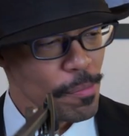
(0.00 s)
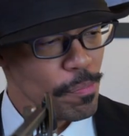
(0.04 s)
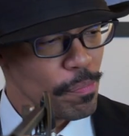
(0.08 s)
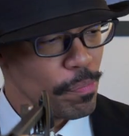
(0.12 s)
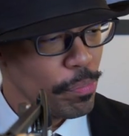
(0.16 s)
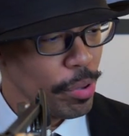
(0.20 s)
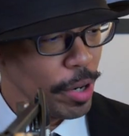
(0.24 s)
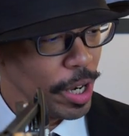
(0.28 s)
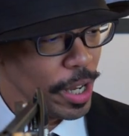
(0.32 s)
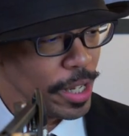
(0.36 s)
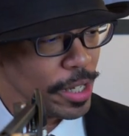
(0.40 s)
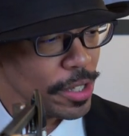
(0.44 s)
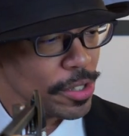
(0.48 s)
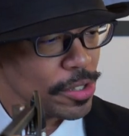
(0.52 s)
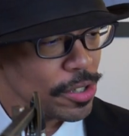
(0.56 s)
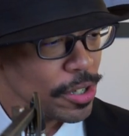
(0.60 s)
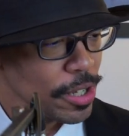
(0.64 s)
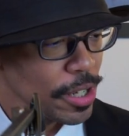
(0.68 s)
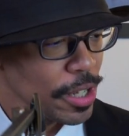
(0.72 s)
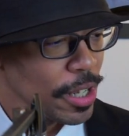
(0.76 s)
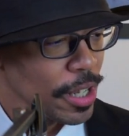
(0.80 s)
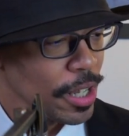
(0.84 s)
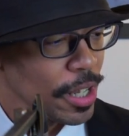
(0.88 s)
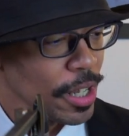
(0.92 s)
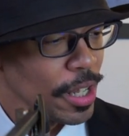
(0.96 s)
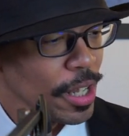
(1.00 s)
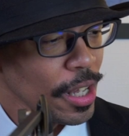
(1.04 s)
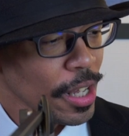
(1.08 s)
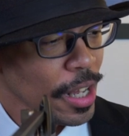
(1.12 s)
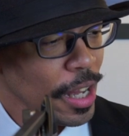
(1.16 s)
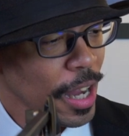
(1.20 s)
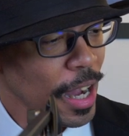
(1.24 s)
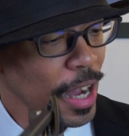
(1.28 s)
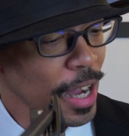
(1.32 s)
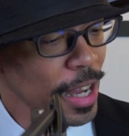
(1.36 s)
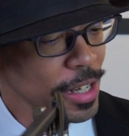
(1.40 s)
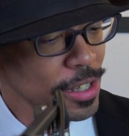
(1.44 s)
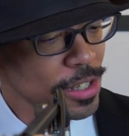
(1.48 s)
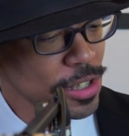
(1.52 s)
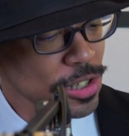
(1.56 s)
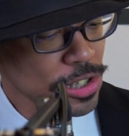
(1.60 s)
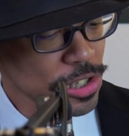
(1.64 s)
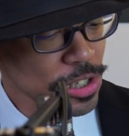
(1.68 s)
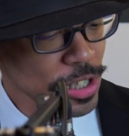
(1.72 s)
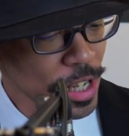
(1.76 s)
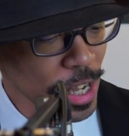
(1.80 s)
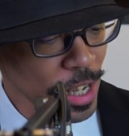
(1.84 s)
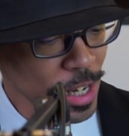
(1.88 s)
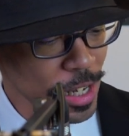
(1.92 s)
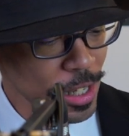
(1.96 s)
but I
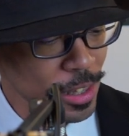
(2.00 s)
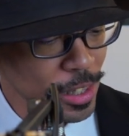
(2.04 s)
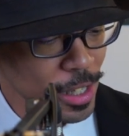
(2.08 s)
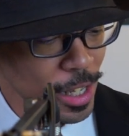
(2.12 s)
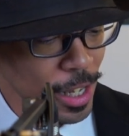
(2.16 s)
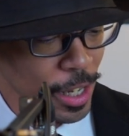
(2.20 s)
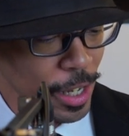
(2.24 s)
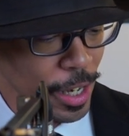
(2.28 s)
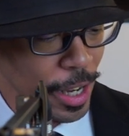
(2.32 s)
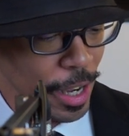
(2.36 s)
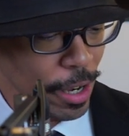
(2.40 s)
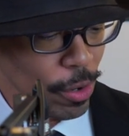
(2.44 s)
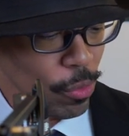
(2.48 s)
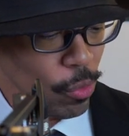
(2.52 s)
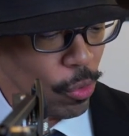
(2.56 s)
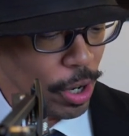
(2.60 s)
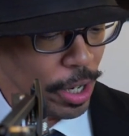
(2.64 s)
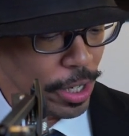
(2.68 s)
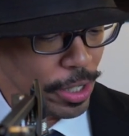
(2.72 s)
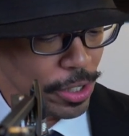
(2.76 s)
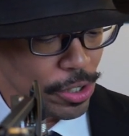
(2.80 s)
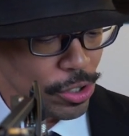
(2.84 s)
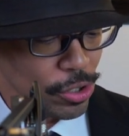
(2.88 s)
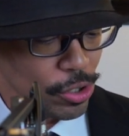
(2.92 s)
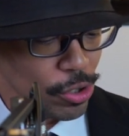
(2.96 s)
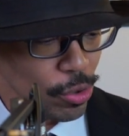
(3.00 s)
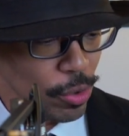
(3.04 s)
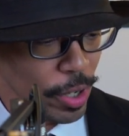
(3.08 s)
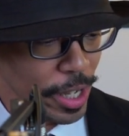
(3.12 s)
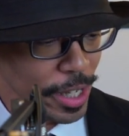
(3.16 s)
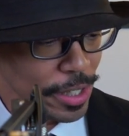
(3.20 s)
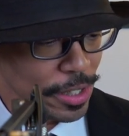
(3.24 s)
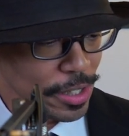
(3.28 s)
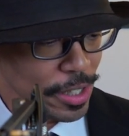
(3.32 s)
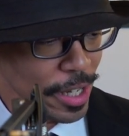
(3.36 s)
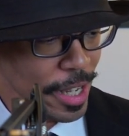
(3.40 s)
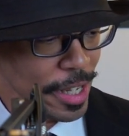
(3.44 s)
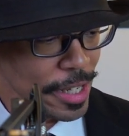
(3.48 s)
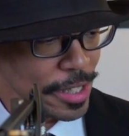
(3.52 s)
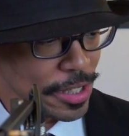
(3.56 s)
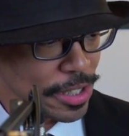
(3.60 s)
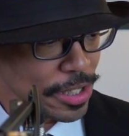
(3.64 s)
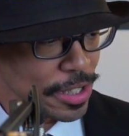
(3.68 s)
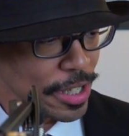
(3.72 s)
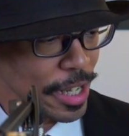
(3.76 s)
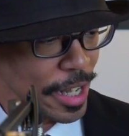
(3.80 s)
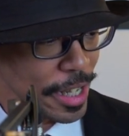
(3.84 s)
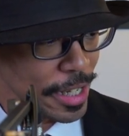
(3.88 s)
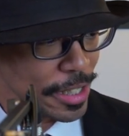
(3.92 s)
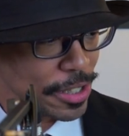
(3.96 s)
decided that I wanted to do a taste
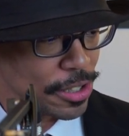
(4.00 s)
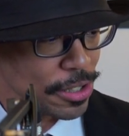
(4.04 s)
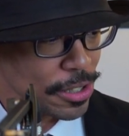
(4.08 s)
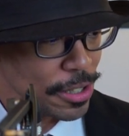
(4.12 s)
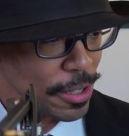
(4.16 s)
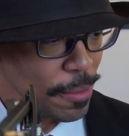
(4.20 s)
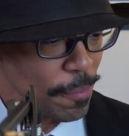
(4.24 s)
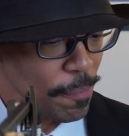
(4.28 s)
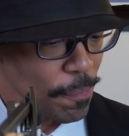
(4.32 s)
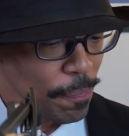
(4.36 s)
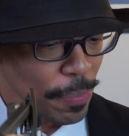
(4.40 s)
test